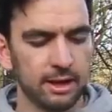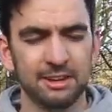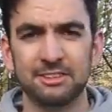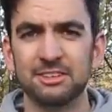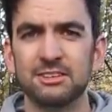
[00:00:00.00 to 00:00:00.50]

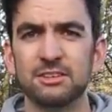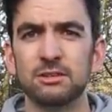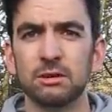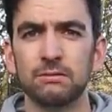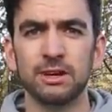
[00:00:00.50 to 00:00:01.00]
I
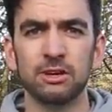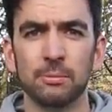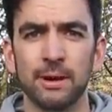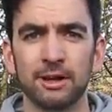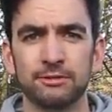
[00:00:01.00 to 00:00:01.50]
don't really
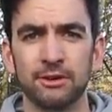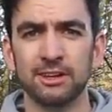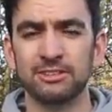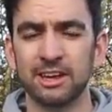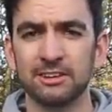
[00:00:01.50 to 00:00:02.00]
go past
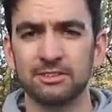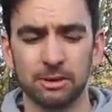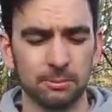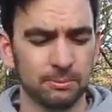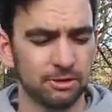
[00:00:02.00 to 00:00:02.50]
30 seconds
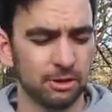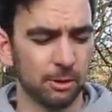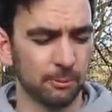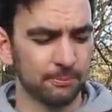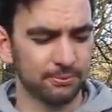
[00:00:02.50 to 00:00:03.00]
though,
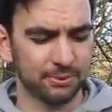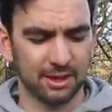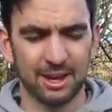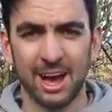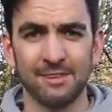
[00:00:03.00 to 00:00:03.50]
so
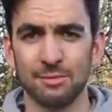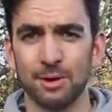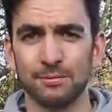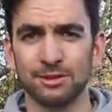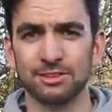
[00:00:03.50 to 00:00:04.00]
I haven't
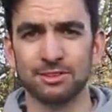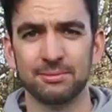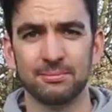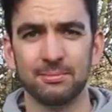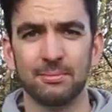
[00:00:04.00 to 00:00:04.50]
bothered
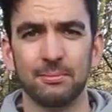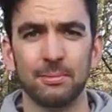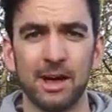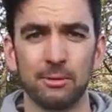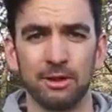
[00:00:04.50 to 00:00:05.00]

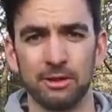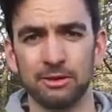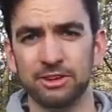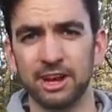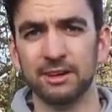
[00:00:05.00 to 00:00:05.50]
buying one of
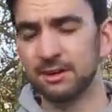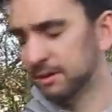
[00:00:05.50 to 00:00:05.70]
those yet.